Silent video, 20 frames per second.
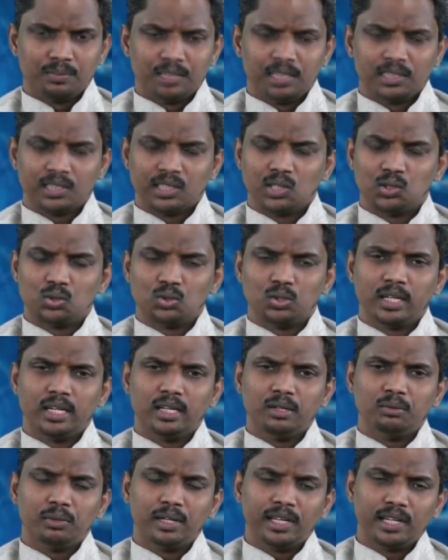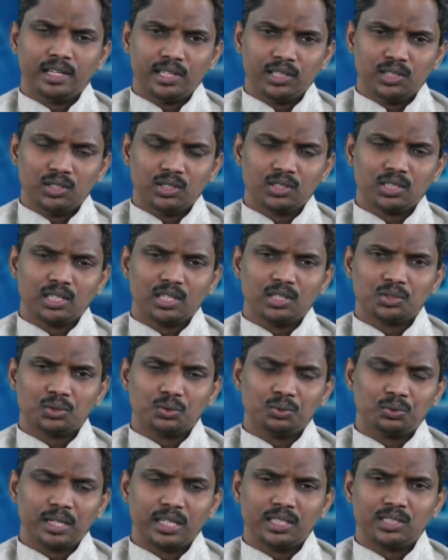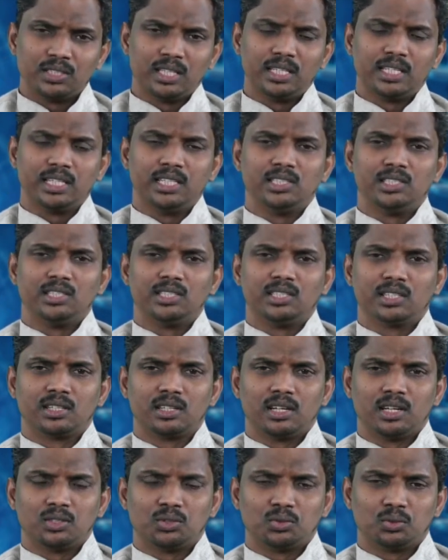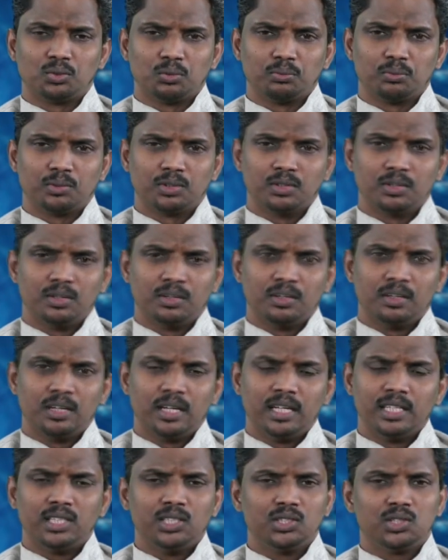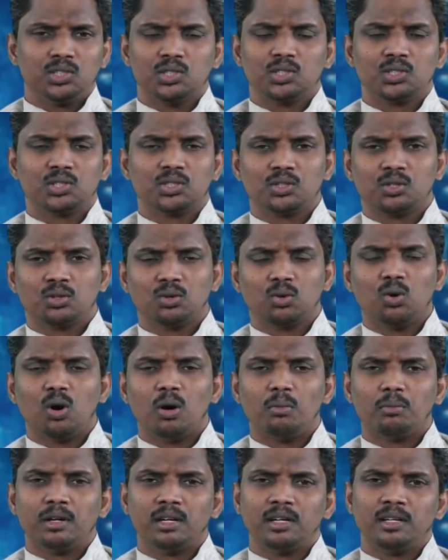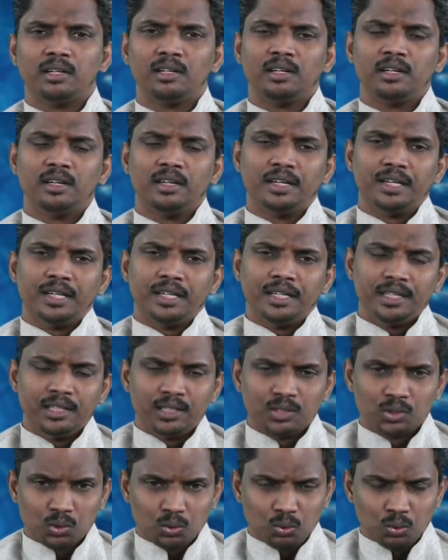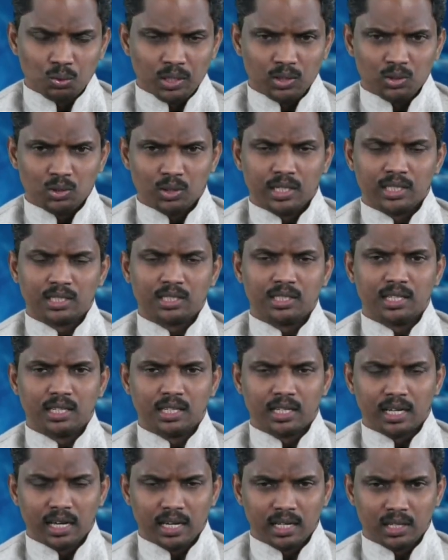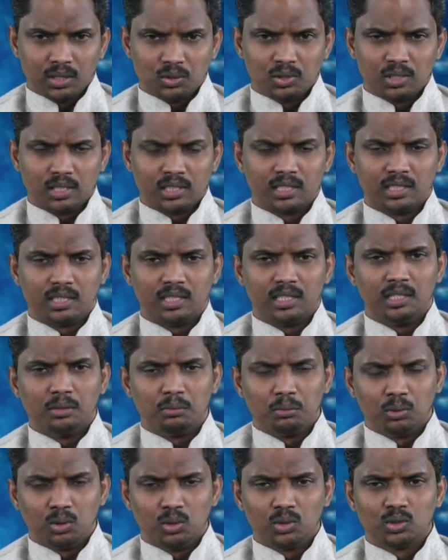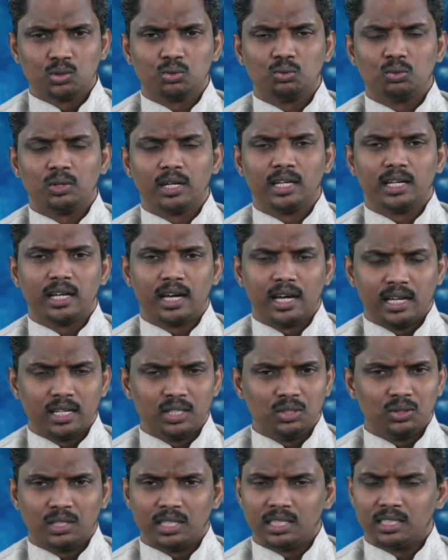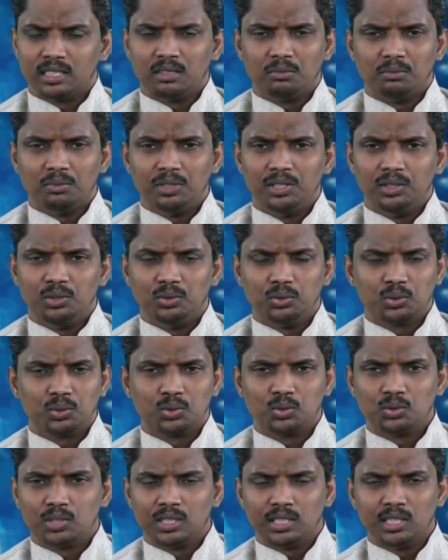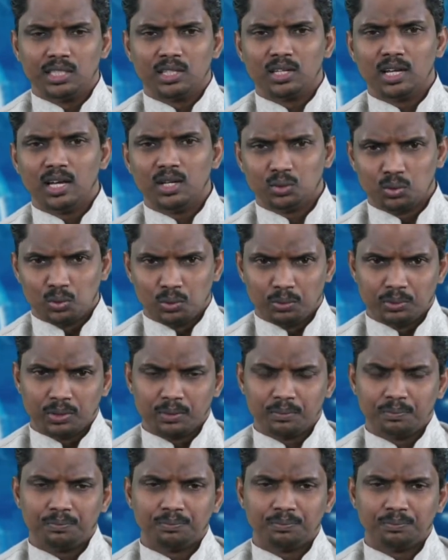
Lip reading: As I said, where teachers and students engage in the classrooms. And this is common in school education and higher education. In both school and higher education, we used to see the classrooms.